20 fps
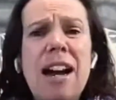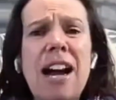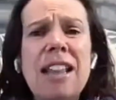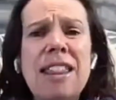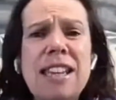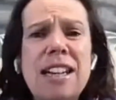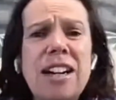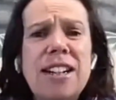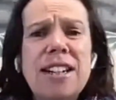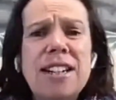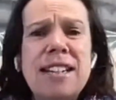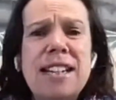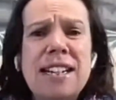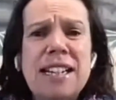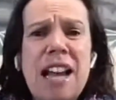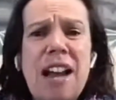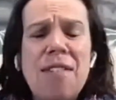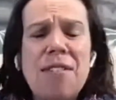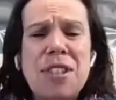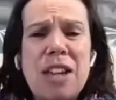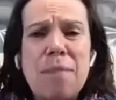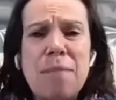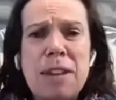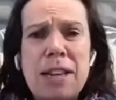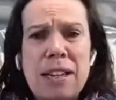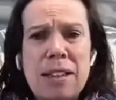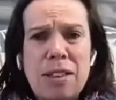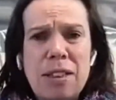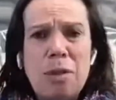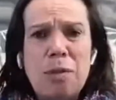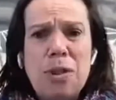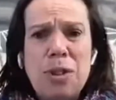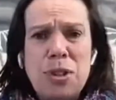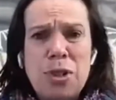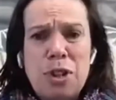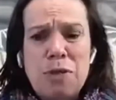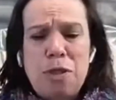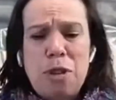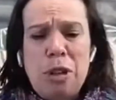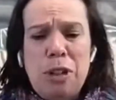I think I just need to have something that was
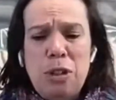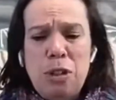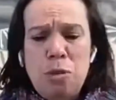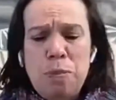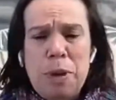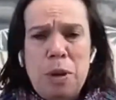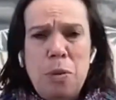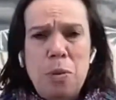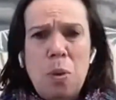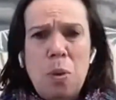sort of a little bit